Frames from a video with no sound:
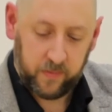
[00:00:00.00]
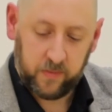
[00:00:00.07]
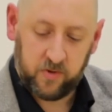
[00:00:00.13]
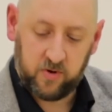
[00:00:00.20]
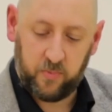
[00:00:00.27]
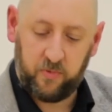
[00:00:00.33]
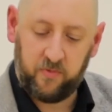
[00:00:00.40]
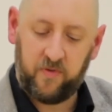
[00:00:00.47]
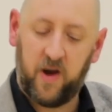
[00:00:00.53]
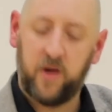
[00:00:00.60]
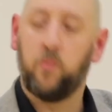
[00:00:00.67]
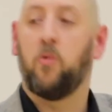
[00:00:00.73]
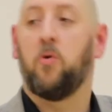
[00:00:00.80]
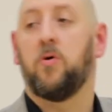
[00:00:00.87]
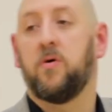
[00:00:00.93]
to
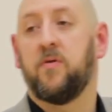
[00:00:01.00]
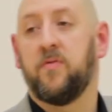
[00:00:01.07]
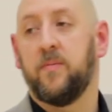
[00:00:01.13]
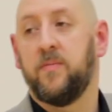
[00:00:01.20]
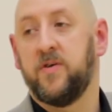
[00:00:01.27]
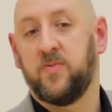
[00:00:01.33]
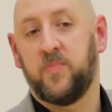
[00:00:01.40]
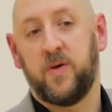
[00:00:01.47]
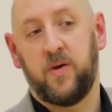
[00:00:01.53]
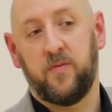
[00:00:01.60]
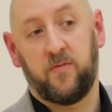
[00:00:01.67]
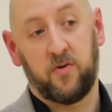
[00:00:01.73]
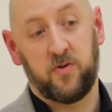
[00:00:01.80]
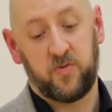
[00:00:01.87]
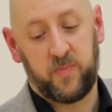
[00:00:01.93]
provide water for his
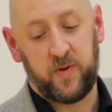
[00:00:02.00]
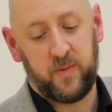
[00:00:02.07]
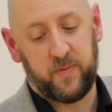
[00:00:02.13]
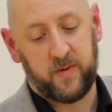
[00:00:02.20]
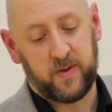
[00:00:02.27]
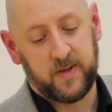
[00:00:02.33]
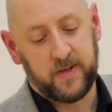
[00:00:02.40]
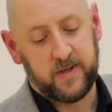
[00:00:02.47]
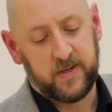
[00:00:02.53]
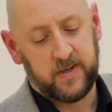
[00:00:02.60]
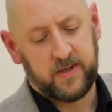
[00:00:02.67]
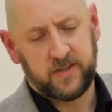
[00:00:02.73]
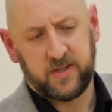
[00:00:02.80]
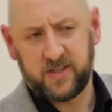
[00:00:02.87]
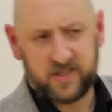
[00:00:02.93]
people,
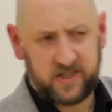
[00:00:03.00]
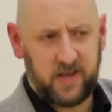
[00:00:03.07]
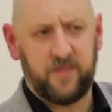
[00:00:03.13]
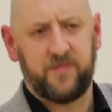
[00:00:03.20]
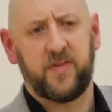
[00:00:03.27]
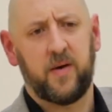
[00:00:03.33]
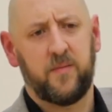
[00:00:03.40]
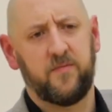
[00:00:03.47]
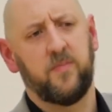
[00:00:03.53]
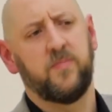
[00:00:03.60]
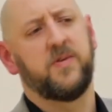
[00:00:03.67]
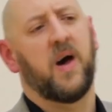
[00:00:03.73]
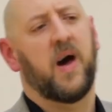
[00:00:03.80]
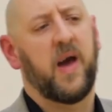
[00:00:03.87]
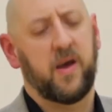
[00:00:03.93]
to save them from
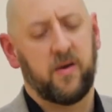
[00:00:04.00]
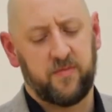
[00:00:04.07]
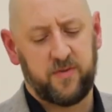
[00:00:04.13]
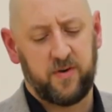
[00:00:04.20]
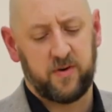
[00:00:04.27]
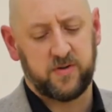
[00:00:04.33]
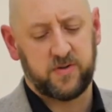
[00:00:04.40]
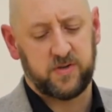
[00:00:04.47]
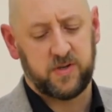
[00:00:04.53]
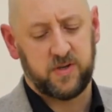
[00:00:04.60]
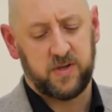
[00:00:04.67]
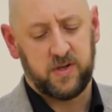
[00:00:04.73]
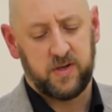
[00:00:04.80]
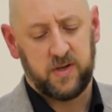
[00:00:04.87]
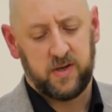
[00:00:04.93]
dying of thirst.
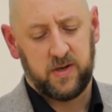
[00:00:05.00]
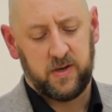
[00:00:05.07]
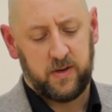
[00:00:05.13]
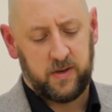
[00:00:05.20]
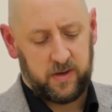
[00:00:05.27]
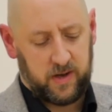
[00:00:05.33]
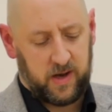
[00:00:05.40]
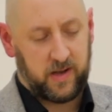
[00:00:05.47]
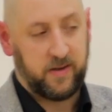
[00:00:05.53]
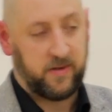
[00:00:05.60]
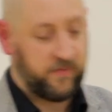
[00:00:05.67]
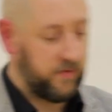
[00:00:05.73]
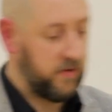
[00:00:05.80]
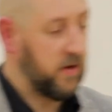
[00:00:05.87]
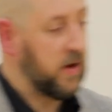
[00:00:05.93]

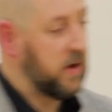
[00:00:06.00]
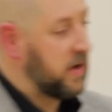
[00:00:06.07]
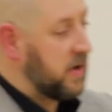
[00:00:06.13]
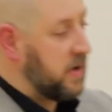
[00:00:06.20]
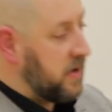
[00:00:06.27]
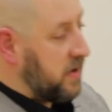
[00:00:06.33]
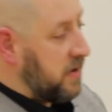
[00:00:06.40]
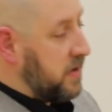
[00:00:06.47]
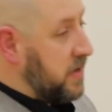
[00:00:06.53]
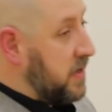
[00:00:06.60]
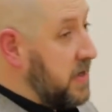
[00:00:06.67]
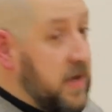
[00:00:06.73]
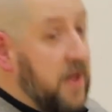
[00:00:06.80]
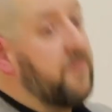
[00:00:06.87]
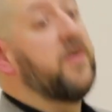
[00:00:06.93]
And
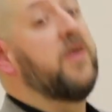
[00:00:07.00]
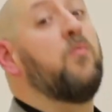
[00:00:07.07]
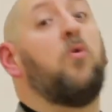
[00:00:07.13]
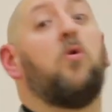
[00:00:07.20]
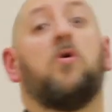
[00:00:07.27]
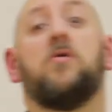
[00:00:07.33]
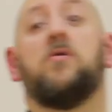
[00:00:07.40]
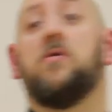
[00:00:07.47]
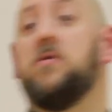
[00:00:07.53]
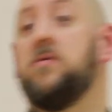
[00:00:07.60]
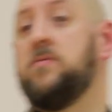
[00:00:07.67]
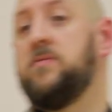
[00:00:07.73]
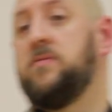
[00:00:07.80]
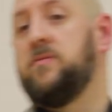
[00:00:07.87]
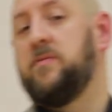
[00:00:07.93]
living
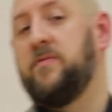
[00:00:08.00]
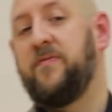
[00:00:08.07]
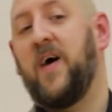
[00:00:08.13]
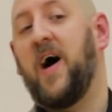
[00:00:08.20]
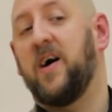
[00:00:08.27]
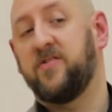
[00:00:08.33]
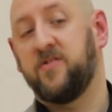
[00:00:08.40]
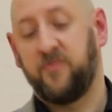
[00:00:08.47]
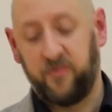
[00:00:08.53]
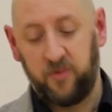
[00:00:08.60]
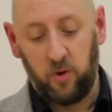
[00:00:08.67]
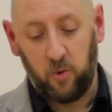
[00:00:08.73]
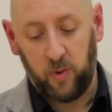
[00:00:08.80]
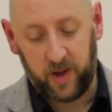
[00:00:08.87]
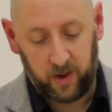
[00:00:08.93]
water,
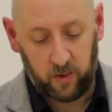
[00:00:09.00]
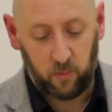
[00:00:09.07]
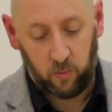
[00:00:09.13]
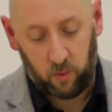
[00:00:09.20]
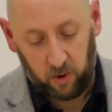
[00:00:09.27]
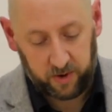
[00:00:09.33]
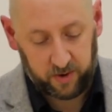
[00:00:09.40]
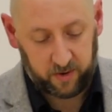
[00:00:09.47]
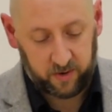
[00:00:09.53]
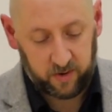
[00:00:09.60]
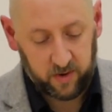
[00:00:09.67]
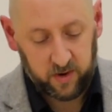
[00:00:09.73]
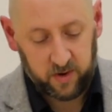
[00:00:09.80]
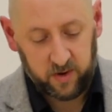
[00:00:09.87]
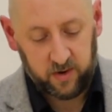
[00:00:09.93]
fast-flowing
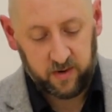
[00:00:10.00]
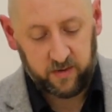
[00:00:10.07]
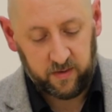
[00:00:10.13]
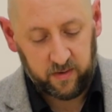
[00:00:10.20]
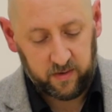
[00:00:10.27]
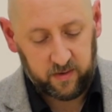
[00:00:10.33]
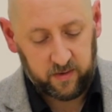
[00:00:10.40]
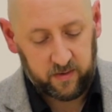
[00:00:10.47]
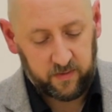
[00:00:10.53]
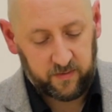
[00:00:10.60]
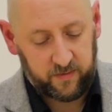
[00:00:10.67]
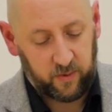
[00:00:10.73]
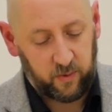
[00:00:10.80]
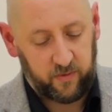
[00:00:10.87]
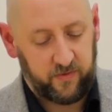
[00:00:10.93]
water,
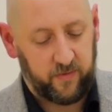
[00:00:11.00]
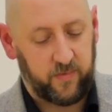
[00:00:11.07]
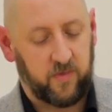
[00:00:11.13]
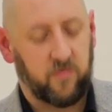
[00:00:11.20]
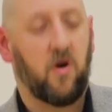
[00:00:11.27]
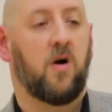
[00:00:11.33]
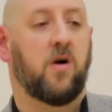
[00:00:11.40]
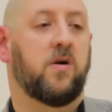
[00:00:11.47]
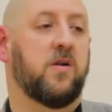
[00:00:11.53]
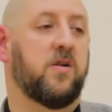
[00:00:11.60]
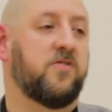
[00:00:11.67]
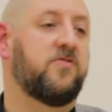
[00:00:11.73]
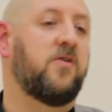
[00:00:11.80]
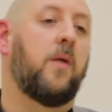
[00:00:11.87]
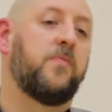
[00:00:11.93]
flowed from the rock
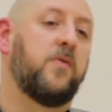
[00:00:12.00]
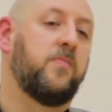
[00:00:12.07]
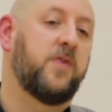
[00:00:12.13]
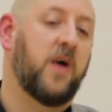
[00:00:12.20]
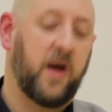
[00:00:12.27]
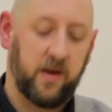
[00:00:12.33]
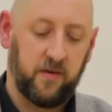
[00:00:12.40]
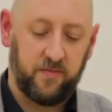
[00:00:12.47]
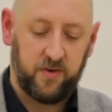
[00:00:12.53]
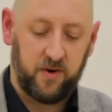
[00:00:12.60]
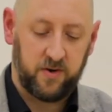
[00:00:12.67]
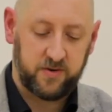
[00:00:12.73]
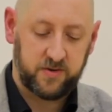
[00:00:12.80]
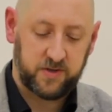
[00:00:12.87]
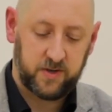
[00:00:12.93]
and stopped them dying of
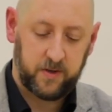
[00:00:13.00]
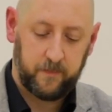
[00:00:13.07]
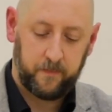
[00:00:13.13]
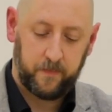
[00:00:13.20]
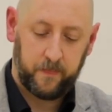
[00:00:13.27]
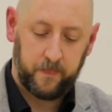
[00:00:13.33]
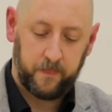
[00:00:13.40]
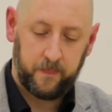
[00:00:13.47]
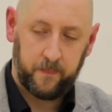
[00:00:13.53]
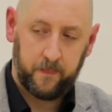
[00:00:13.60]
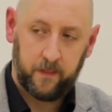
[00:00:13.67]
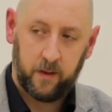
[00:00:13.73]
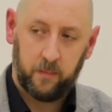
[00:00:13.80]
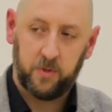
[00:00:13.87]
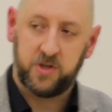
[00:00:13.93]
thirst.
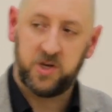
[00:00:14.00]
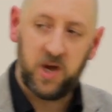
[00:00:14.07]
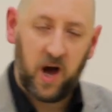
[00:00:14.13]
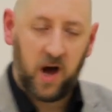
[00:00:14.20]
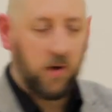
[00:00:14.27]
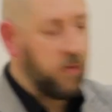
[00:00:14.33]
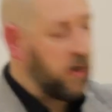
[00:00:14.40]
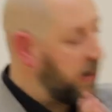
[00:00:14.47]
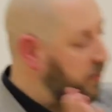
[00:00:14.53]
But Yahweh